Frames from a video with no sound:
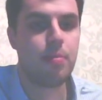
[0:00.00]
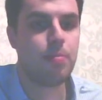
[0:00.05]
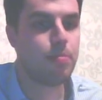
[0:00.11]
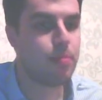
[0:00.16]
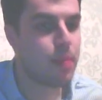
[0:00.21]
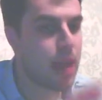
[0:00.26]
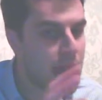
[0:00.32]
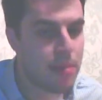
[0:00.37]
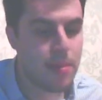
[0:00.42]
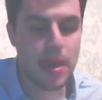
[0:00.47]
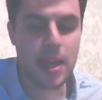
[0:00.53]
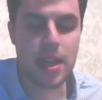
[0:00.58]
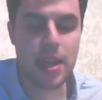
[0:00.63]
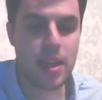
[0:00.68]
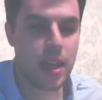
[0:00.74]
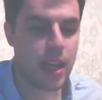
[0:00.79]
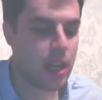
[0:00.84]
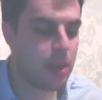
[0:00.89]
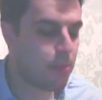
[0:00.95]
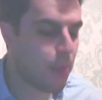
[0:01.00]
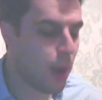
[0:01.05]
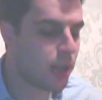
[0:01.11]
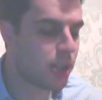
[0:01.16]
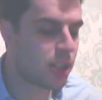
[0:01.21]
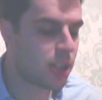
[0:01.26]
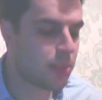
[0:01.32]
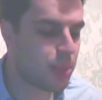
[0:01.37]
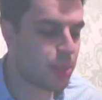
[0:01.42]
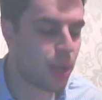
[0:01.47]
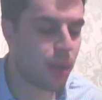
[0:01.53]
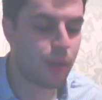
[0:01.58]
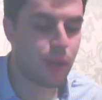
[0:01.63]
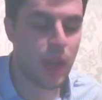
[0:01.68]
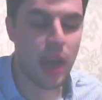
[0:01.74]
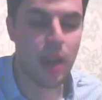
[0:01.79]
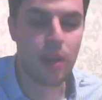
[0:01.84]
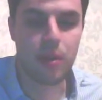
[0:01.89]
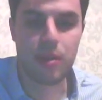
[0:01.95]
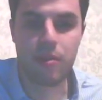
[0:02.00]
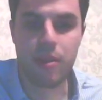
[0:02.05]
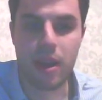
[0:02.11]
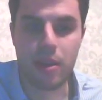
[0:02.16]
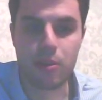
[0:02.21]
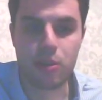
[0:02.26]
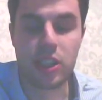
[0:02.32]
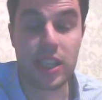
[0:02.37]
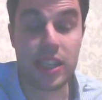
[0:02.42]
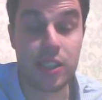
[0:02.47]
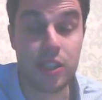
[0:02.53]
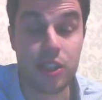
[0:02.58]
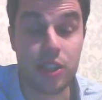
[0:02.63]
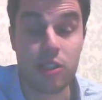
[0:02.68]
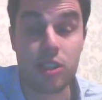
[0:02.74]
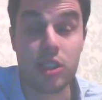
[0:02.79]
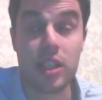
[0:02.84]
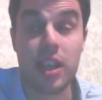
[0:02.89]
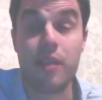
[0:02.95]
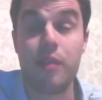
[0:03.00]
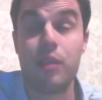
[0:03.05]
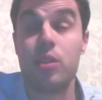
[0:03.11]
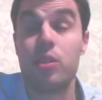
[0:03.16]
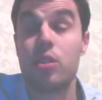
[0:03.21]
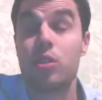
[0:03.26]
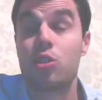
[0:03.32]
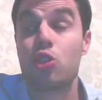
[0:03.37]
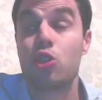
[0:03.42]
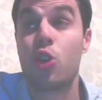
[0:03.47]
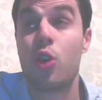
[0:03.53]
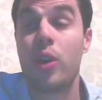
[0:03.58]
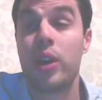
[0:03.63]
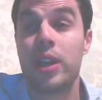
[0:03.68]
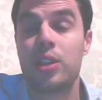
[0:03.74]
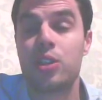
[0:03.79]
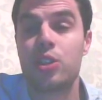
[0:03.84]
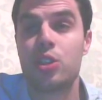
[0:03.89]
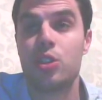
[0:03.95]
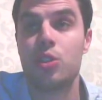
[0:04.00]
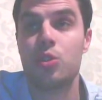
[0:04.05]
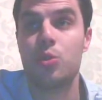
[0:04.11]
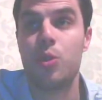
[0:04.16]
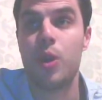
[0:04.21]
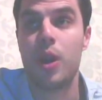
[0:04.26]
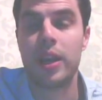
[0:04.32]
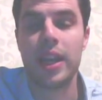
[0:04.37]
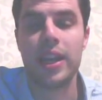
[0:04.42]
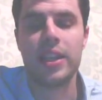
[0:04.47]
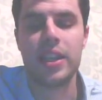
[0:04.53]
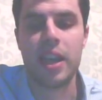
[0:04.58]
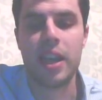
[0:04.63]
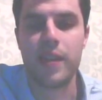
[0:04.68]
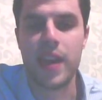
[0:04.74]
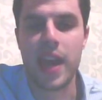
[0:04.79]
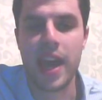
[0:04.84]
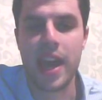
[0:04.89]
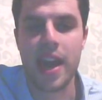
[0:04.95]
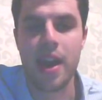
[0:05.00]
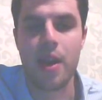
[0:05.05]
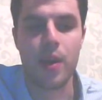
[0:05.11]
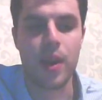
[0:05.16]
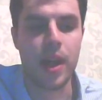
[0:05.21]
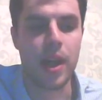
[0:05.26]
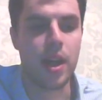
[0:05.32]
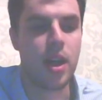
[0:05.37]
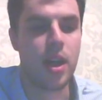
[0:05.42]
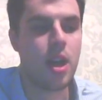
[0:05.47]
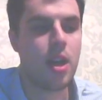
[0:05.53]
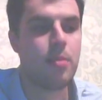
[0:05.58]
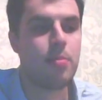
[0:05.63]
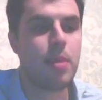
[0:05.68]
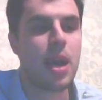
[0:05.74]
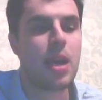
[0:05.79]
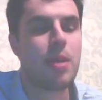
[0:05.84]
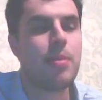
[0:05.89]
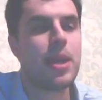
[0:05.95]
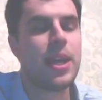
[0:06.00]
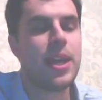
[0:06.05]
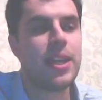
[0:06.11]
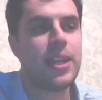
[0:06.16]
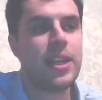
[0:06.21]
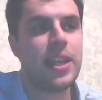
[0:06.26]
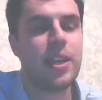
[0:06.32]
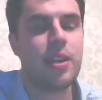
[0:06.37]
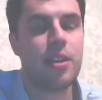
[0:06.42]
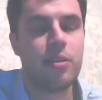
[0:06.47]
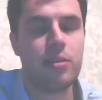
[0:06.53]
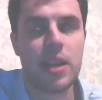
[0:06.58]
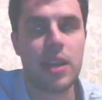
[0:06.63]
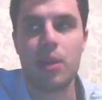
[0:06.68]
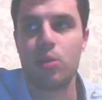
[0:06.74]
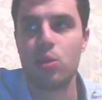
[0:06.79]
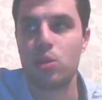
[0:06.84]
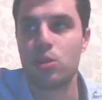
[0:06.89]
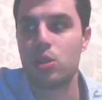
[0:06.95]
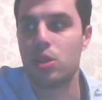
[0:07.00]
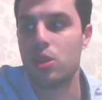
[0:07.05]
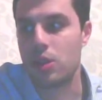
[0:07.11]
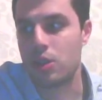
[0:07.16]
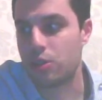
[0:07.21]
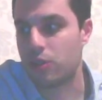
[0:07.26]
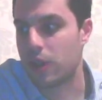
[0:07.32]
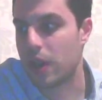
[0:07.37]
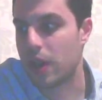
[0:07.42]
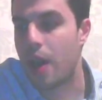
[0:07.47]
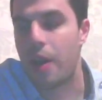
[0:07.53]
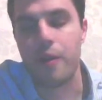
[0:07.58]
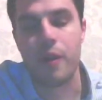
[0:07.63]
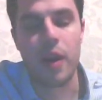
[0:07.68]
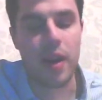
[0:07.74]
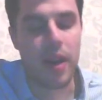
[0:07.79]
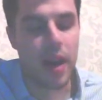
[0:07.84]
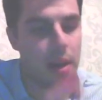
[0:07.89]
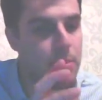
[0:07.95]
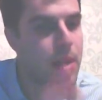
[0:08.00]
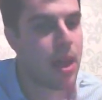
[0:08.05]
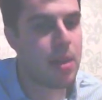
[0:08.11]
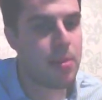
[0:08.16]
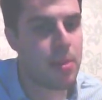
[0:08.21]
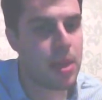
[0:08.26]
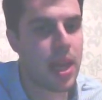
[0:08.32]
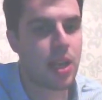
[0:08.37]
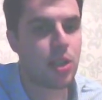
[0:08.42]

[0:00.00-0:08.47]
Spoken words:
Maybe he punched himself out in round 6 and 7, trying to get David Haye out of there. Maybe he needed a round or two to recover, and maybe